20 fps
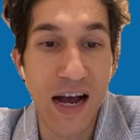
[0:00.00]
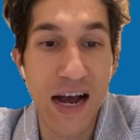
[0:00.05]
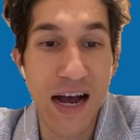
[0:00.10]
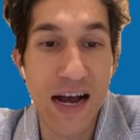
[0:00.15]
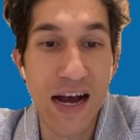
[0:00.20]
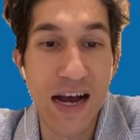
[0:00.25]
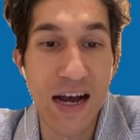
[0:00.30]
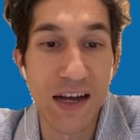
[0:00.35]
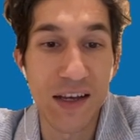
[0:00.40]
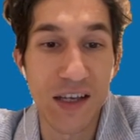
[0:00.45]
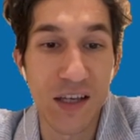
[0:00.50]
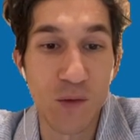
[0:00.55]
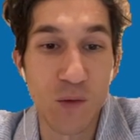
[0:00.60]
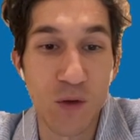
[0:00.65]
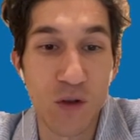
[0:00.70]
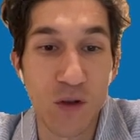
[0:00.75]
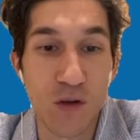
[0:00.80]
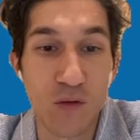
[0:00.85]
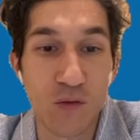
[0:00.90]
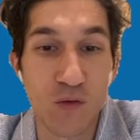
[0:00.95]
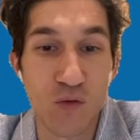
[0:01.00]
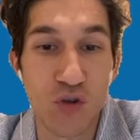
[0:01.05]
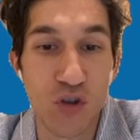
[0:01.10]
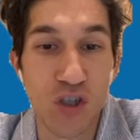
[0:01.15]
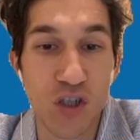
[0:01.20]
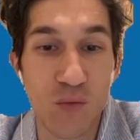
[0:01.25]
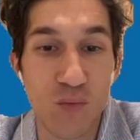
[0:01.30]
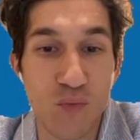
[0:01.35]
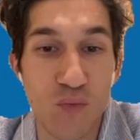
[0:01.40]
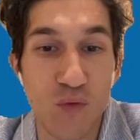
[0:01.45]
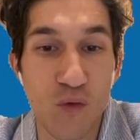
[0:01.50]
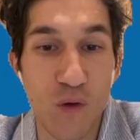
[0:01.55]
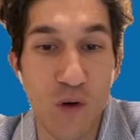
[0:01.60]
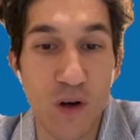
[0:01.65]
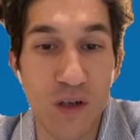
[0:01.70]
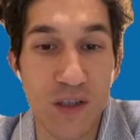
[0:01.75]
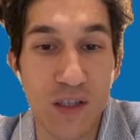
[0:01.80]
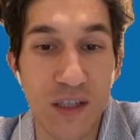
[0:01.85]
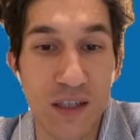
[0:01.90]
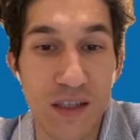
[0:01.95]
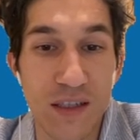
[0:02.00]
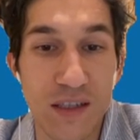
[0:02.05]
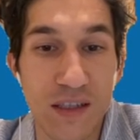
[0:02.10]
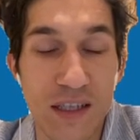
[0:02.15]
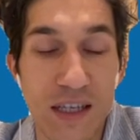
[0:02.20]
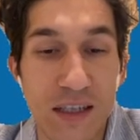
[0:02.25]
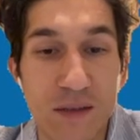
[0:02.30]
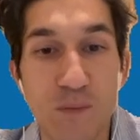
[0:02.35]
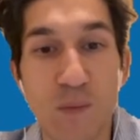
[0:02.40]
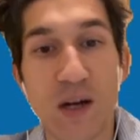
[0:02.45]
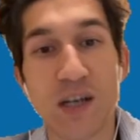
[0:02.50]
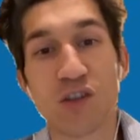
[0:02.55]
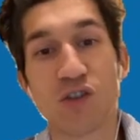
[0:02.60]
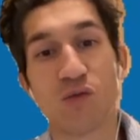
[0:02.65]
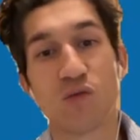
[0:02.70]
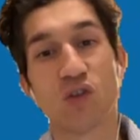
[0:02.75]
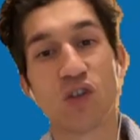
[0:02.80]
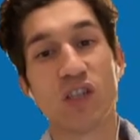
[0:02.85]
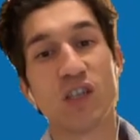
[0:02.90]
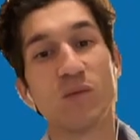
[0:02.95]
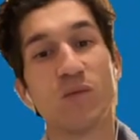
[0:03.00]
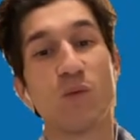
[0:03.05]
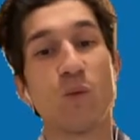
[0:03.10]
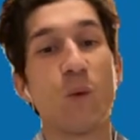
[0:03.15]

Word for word: Ah, he wanna go to shipport and get bunch of ship.